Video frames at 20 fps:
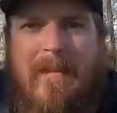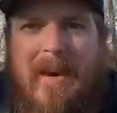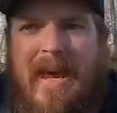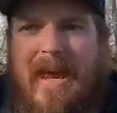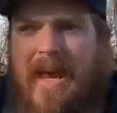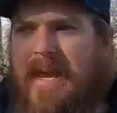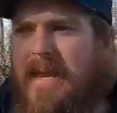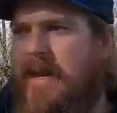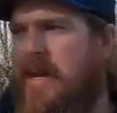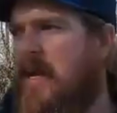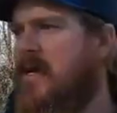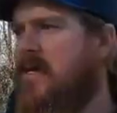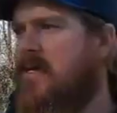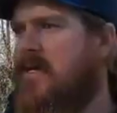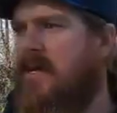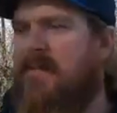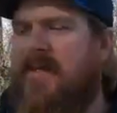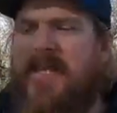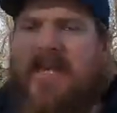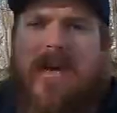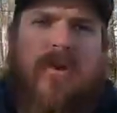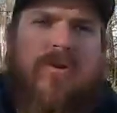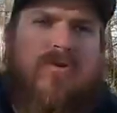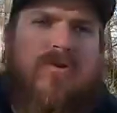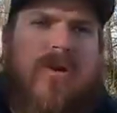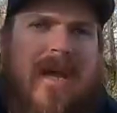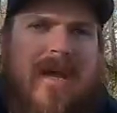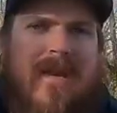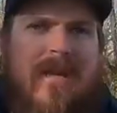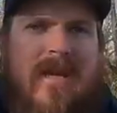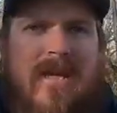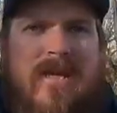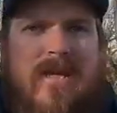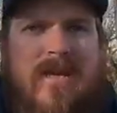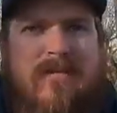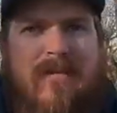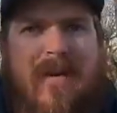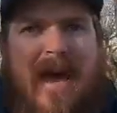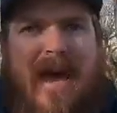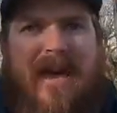bait. Some of the other techniques
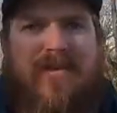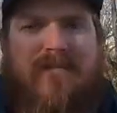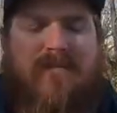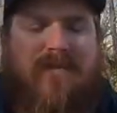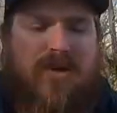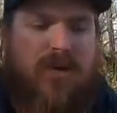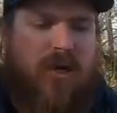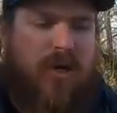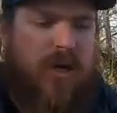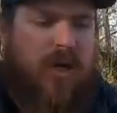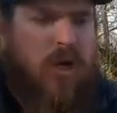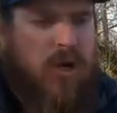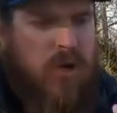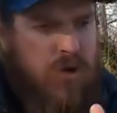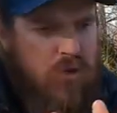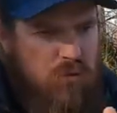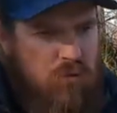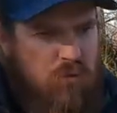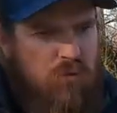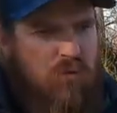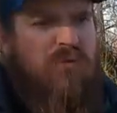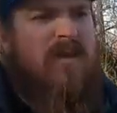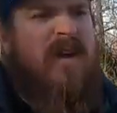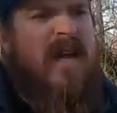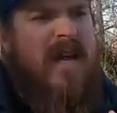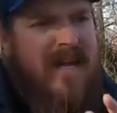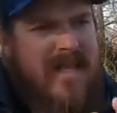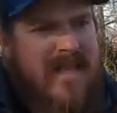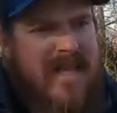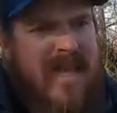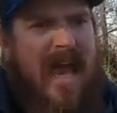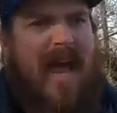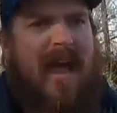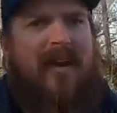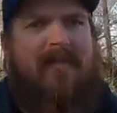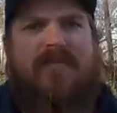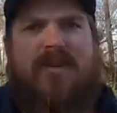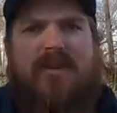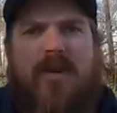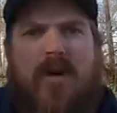in bass fishing, you really
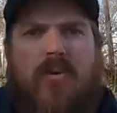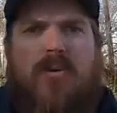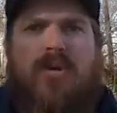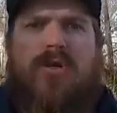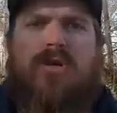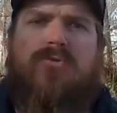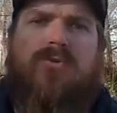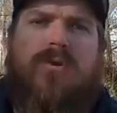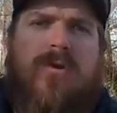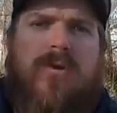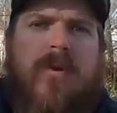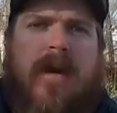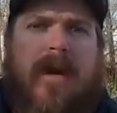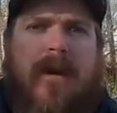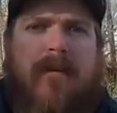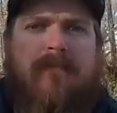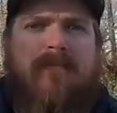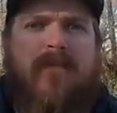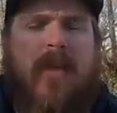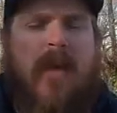have to know what you're doing.